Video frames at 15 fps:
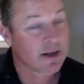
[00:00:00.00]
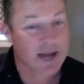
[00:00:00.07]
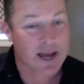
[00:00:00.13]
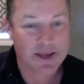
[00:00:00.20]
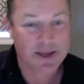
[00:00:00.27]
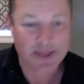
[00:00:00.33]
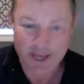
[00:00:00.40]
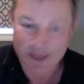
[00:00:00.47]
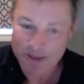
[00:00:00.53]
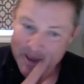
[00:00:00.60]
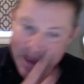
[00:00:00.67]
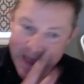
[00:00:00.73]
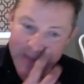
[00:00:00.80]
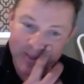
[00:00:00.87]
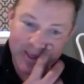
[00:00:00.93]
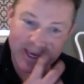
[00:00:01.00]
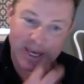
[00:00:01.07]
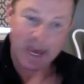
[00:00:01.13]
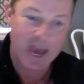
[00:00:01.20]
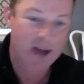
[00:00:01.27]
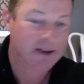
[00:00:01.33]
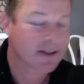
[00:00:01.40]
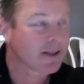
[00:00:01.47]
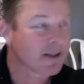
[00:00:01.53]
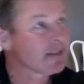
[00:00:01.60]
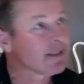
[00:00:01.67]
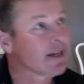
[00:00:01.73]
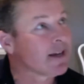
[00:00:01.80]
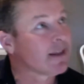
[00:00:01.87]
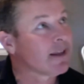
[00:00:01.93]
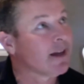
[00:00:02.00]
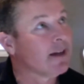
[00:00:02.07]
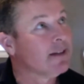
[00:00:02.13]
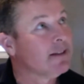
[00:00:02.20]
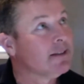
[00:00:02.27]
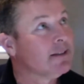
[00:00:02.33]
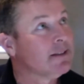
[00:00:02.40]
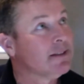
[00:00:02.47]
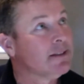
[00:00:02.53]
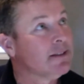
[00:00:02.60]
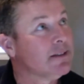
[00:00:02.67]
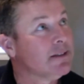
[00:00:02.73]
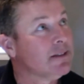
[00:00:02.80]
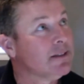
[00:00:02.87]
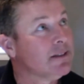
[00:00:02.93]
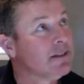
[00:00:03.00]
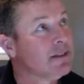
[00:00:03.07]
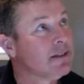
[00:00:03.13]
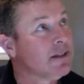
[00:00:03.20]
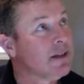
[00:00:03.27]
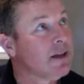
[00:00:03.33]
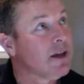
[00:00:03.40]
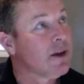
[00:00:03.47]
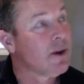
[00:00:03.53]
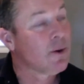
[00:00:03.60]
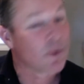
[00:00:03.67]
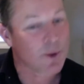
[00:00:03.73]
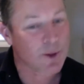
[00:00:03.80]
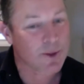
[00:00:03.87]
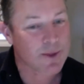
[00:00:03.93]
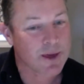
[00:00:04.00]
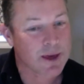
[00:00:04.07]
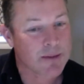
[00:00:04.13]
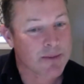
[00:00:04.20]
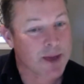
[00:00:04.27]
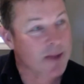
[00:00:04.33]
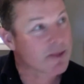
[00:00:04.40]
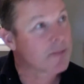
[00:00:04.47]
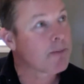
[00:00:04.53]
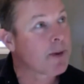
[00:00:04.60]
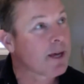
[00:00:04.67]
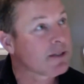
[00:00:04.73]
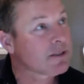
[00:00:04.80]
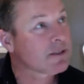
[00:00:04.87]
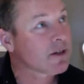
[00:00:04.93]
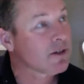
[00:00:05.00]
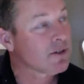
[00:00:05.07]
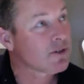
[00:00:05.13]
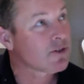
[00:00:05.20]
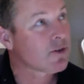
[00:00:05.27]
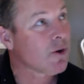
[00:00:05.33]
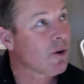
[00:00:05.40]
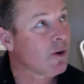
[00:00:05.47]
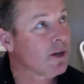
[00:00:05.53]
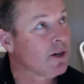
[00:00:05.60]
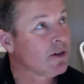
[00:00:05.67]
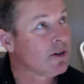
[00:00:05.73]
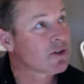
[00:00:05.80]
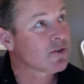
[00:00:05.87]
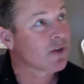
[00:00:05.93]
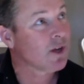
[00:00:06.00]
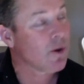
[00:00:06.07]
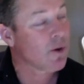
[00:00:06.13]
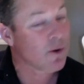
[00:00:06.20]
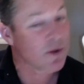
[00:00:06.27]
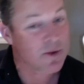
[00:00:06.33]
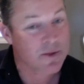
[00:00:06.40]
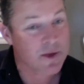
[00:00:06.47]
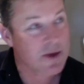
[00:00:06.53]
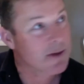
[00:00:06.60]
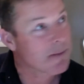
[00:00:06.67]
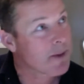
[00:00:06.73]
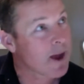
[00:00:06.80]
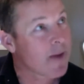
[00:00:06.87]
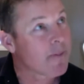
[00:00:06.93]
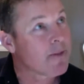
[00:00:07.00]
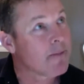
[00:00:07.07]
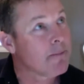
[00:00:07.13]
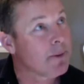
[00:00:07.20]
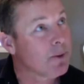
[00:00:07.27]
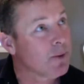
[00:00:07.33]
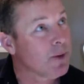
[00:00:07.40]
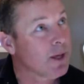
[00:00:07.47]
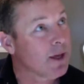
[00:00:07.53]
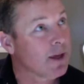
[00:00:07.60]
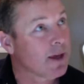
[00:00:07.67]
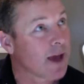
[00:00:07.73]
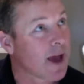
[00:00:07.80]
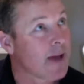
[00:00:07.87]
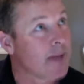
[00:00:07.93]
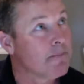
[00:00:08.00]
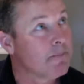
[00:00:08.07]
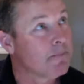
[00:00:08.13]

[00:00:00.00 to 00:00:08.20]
Now, you think about the accounting sector, or you think about the pest control industry, or you think about the building game.